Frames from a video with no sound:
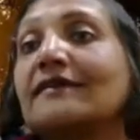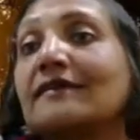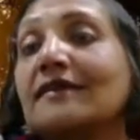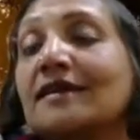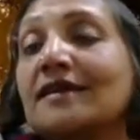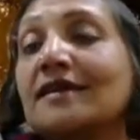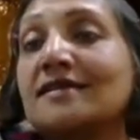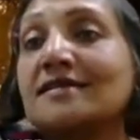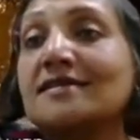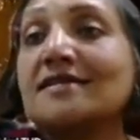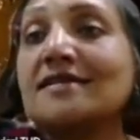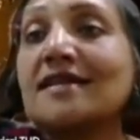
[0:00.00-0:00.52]

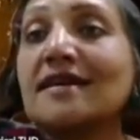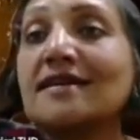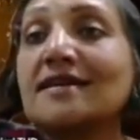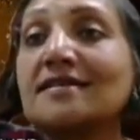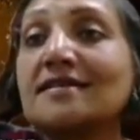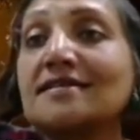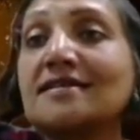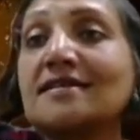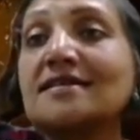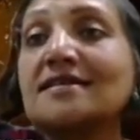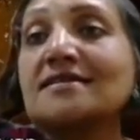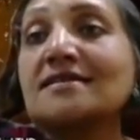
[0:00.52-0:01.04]
It's like
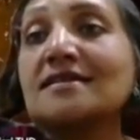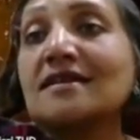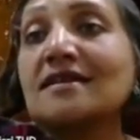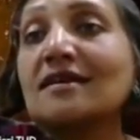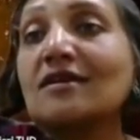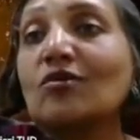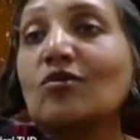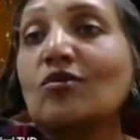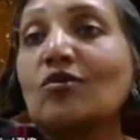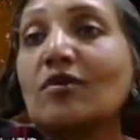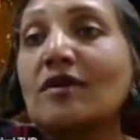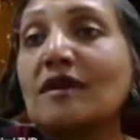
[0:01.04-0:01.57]
seasoning a
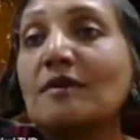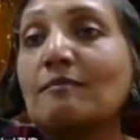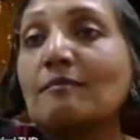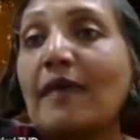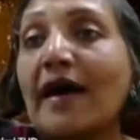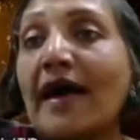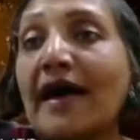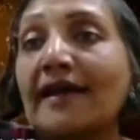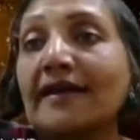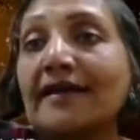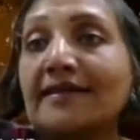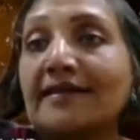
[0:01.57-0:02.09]
cooking
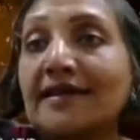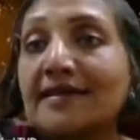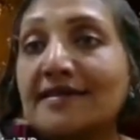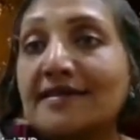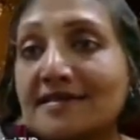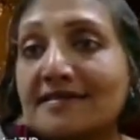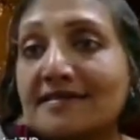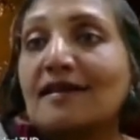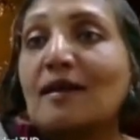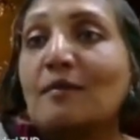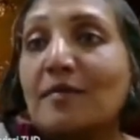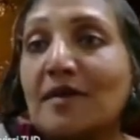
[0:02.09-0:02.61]
pan and then
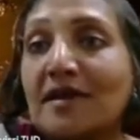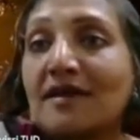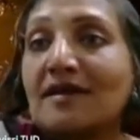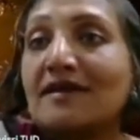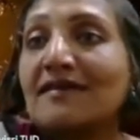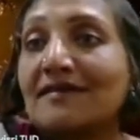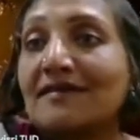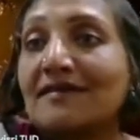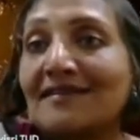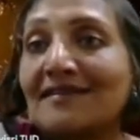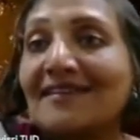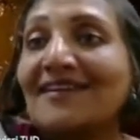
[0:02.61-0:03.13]
scrubbing it
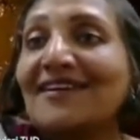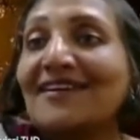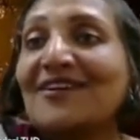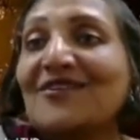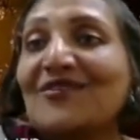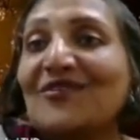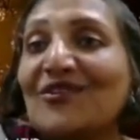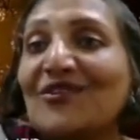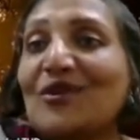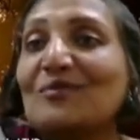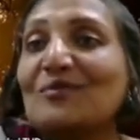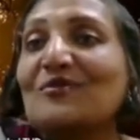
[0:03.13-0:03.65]

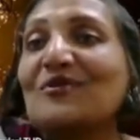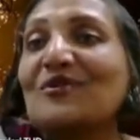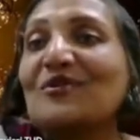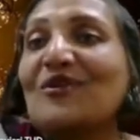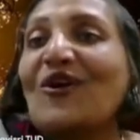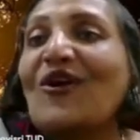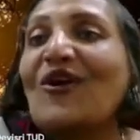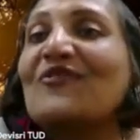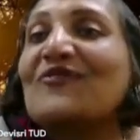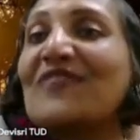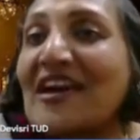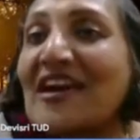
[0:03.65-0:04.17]
from
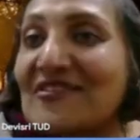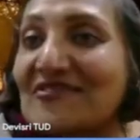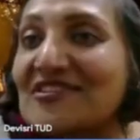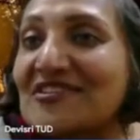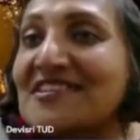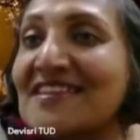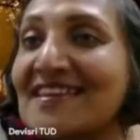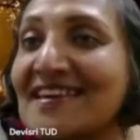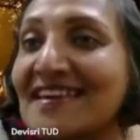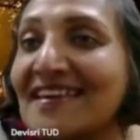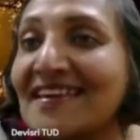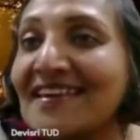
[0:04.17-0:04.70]
of
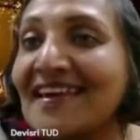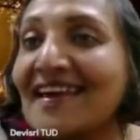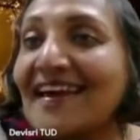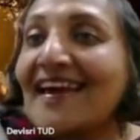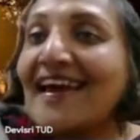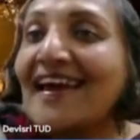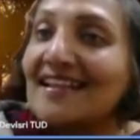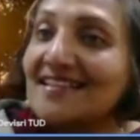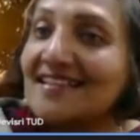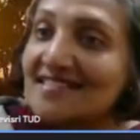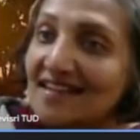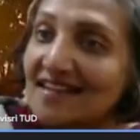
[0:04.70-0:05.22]
everything
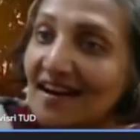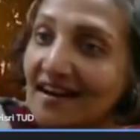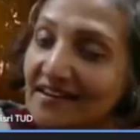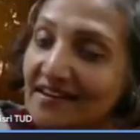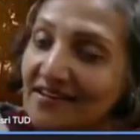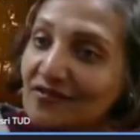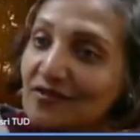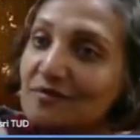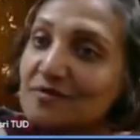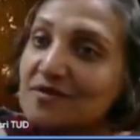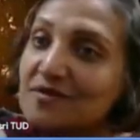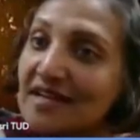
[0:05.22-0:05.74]
and starting
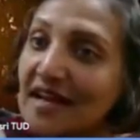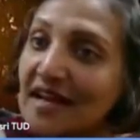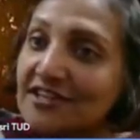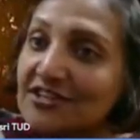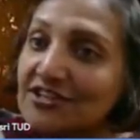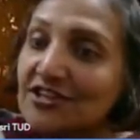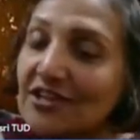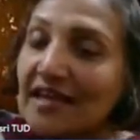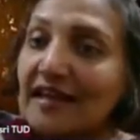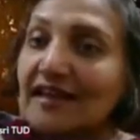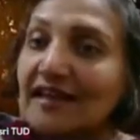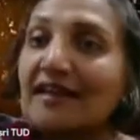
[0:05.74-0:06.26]
from scratch
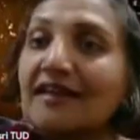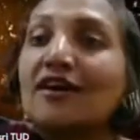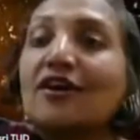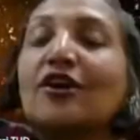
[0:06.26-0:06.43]
again.